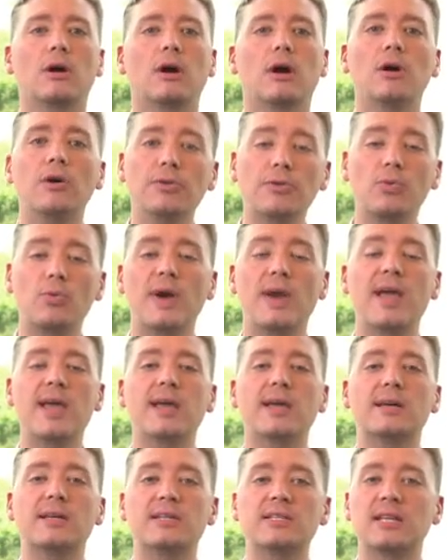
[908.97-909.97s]
all the
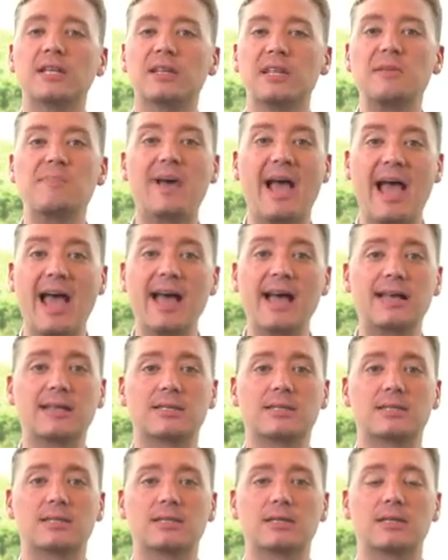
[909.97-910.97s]
way until he
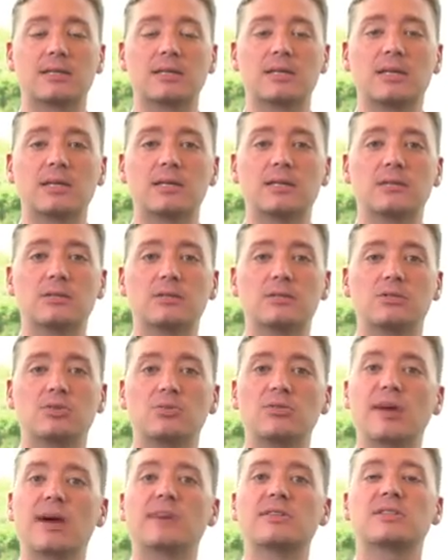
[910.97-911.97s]
passed in
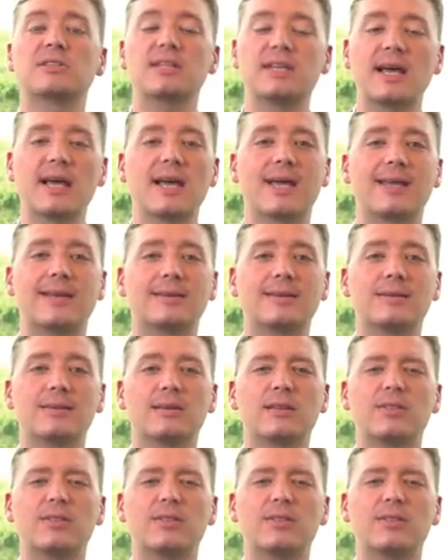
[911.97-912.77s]
2009.